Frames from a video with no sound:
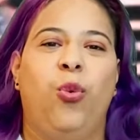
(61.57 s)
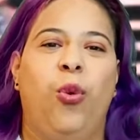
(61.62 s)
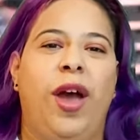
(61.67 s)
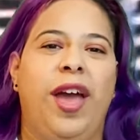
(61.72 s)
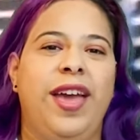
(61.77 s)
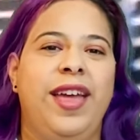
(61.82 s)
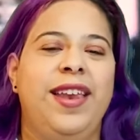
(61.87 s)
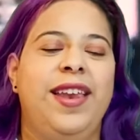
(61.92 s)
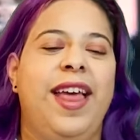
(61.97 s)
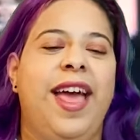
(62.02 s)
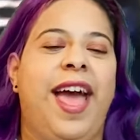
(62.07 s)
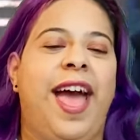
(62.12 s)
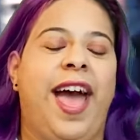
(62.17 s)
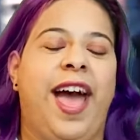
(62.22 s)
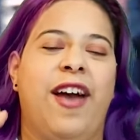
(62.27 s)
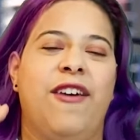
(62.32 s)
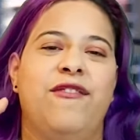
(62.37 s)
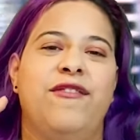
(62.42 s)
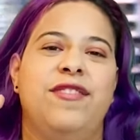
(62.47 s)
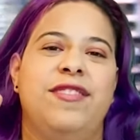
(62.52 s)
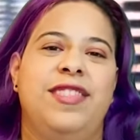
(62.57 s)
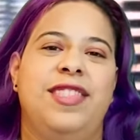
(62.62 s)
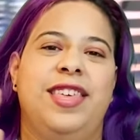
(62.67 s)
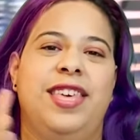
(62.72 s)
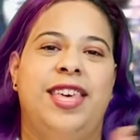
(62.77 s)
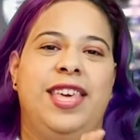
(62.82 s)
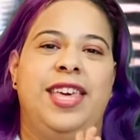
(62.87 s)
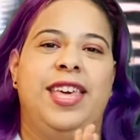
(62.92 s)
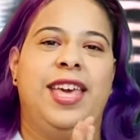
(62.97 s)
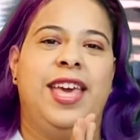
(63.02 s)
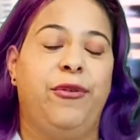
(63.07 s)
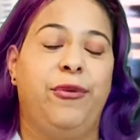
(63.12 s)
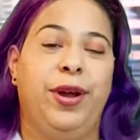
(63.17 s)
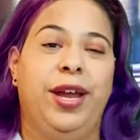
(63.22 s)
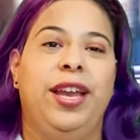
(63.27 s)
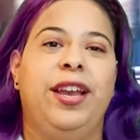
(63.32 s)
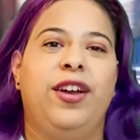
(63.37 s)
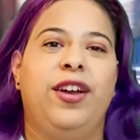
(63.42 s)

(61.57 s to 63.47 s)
Gwen have the Green